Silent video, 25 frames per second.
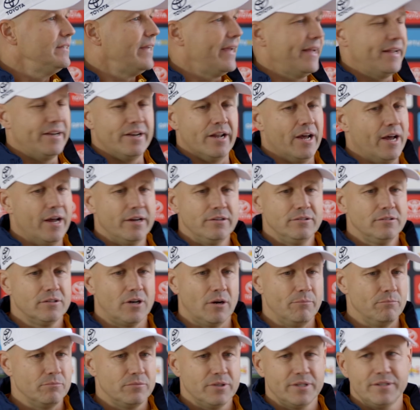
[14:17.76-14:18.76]
Yeah,
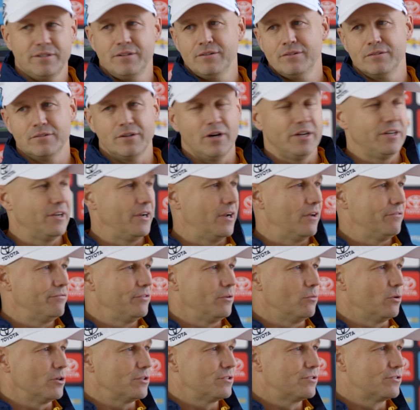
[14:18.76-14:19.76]
no. I don't know if
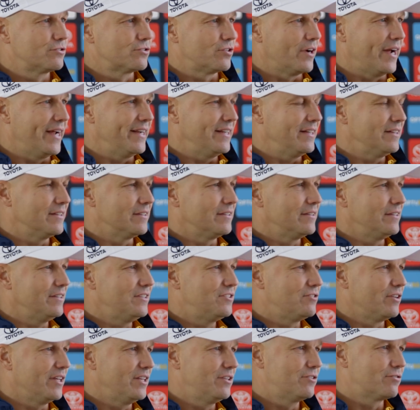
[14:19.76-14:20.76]
you watch training,
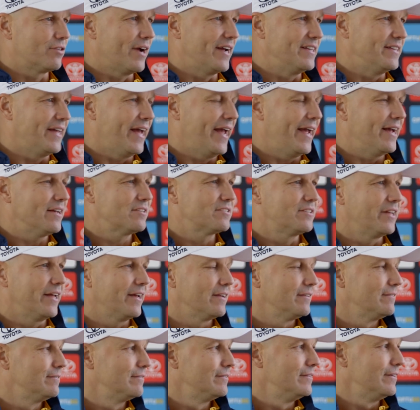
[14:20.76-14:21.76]
you train the house
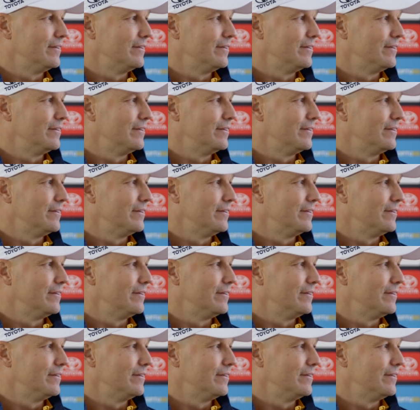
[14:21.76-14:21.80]
down.